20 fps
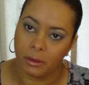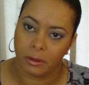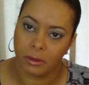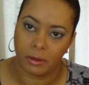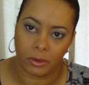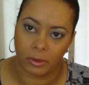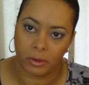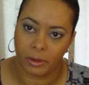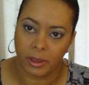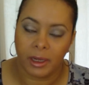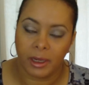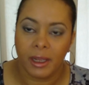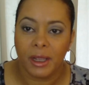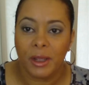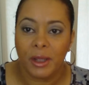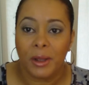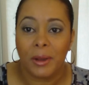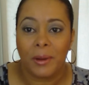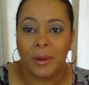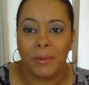darn
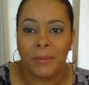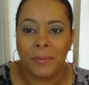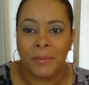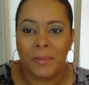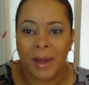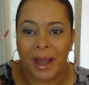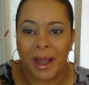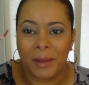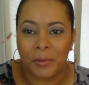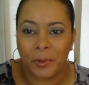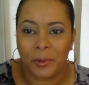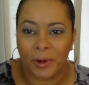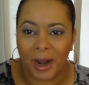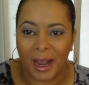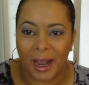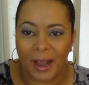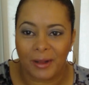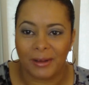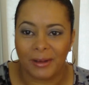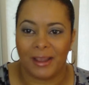my
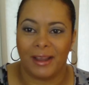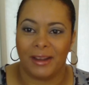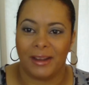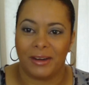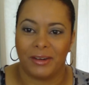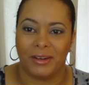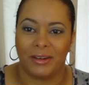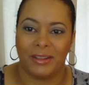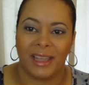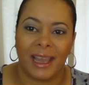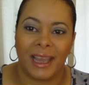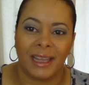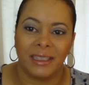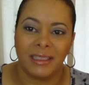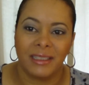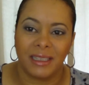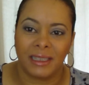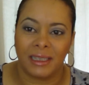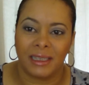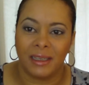brow liner.
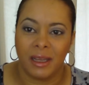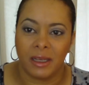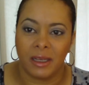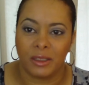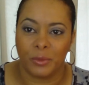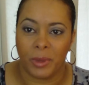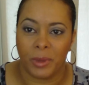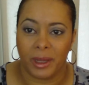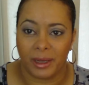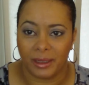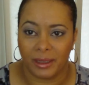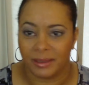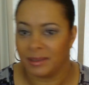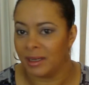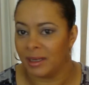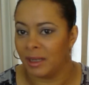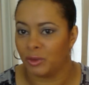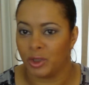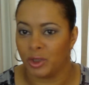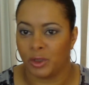That's It Cosmetics,
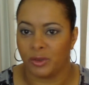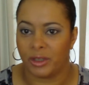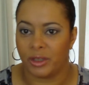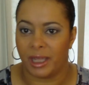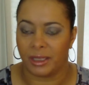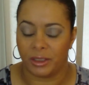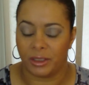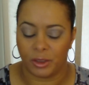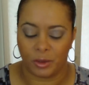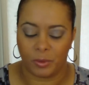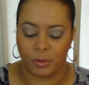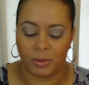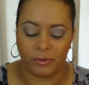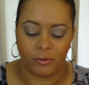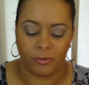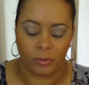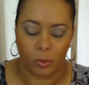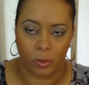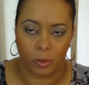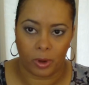and I've showed that to you
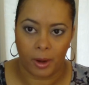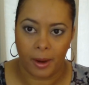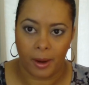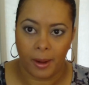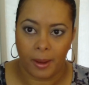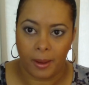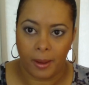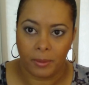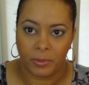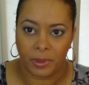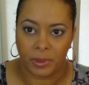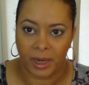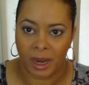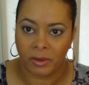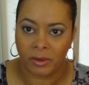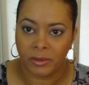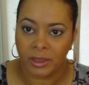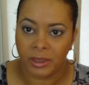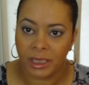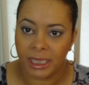before. But
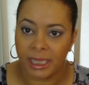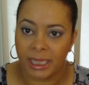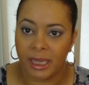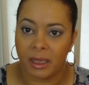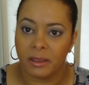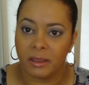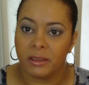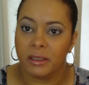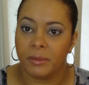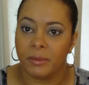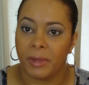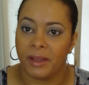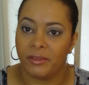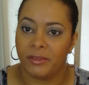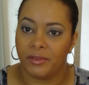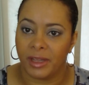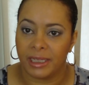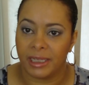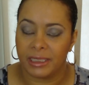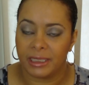everything else on my
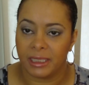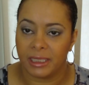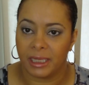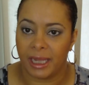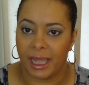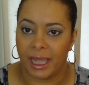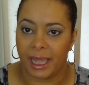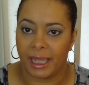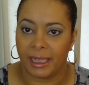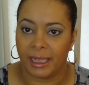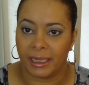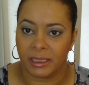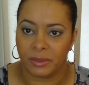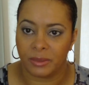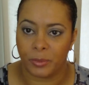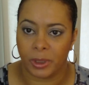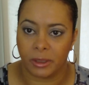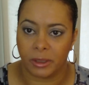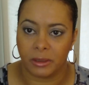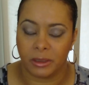face today is
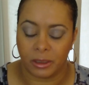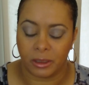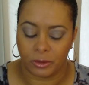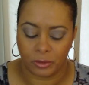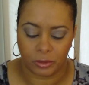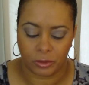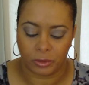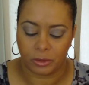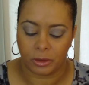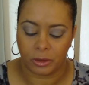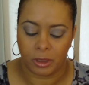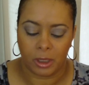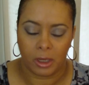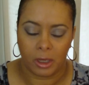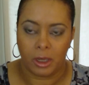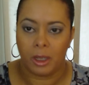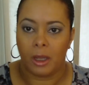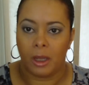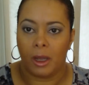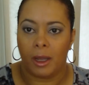Bare Escentuals.
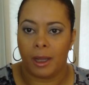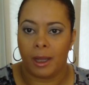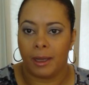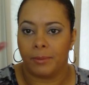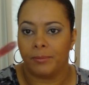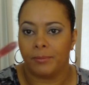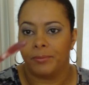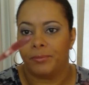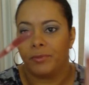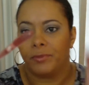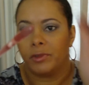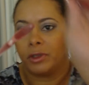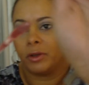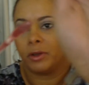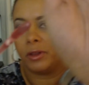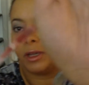Um, so